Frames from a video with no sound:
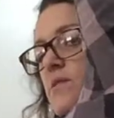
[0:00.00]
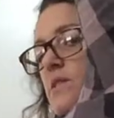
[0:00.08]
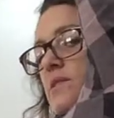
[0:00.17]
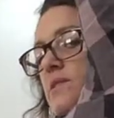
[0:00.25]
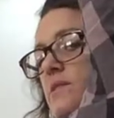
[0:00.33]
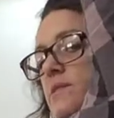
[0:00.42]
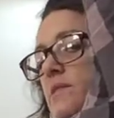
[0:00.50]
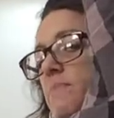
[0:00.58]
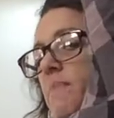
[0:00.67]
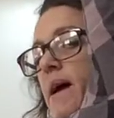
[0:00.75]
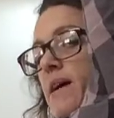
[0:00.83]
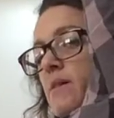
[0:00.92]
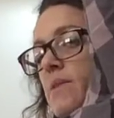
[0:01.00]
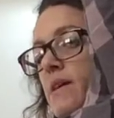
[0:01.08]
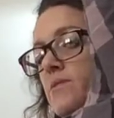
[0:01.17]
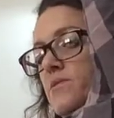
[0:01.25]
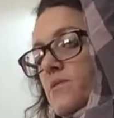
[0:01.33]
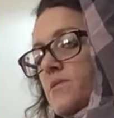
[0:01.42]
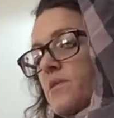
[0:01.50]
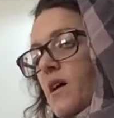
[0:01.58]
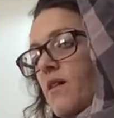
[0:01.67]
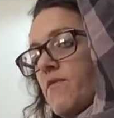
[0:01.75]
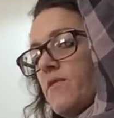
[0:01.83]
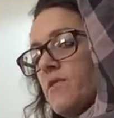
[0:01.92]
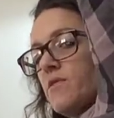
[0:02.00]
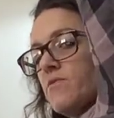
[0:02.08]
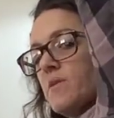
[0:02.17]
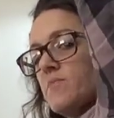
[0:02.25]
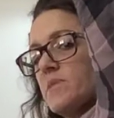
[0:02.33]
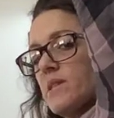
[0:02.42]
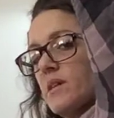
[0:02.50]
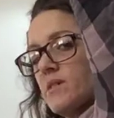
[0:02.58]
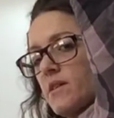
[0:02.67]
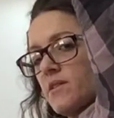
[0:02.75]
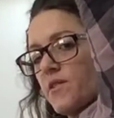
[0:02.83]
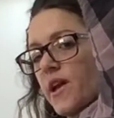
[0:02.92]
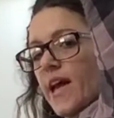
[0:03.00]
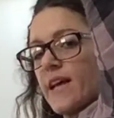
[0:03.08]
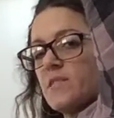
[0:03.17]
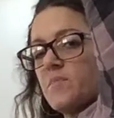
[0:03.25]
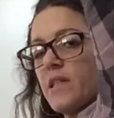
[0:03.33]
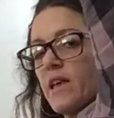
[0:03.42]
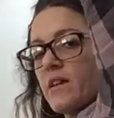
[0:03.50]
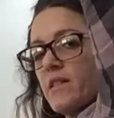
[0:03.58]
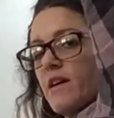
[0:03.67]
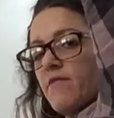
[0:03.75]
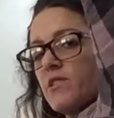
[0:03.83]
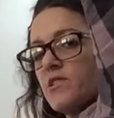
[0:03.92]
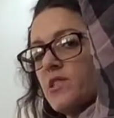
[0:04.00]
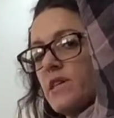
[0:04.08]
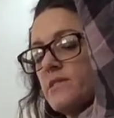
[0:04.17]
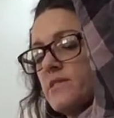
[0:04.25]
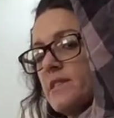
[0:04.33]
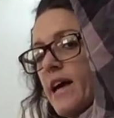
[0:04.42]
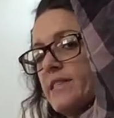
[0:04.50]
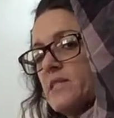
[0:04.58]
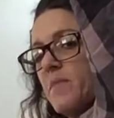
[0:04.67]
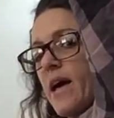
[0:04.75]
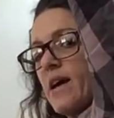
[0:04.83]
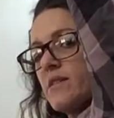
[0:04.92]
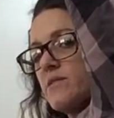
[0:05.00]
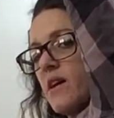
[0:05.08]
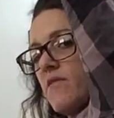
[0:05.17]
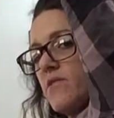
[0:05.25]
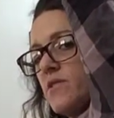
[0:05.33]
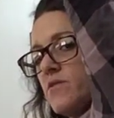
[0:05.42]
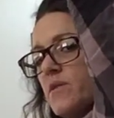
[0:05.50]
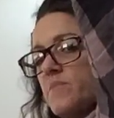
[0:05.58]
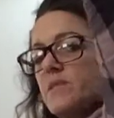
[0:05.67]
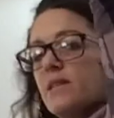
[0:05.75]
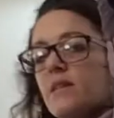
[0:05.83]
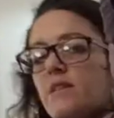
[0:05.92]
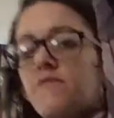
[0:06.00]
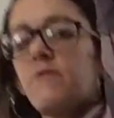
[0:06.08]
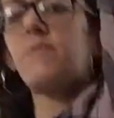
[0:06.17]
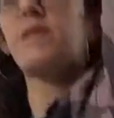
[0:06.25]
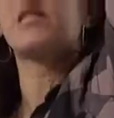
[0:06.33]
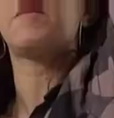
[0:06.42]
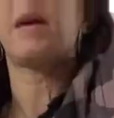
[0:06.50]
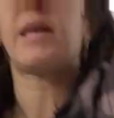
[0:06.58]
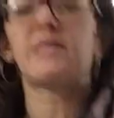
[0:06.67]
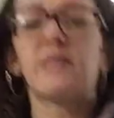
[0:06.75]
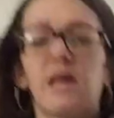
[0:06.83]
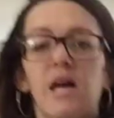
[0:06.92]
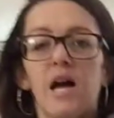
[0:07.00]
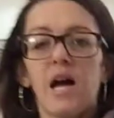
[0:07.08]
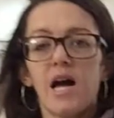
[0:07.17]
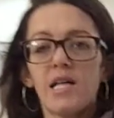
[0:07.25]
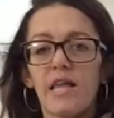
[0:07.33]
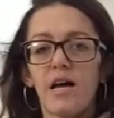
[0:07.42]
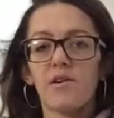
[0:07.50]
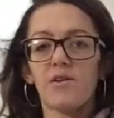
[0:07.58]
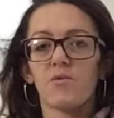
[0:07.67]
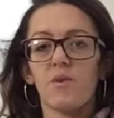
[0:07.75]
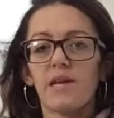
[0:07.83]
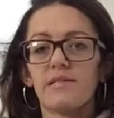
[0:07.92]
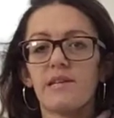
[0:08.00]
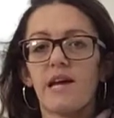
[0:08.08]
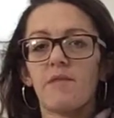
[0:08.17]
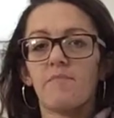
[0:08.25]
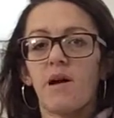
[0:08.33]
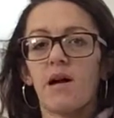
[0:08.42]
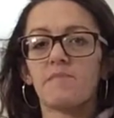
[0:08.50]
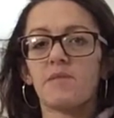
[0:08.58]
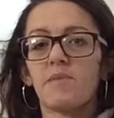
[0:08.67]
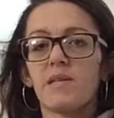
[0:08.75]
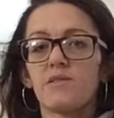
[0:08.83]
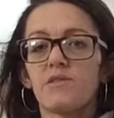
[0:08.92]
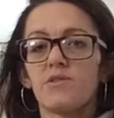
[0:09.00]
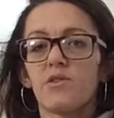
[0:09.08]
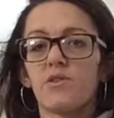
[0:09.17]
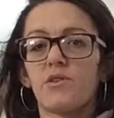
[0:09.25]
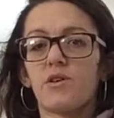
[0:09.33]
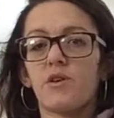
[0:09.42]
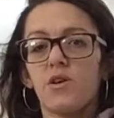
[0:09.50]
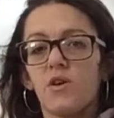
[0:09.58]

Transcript: going into deep back bend, so soften your ribs in, let your hands be like a loving, gentle sandbag. Soften your ribs in, and from this space, allow your raised hand palm to begin to turn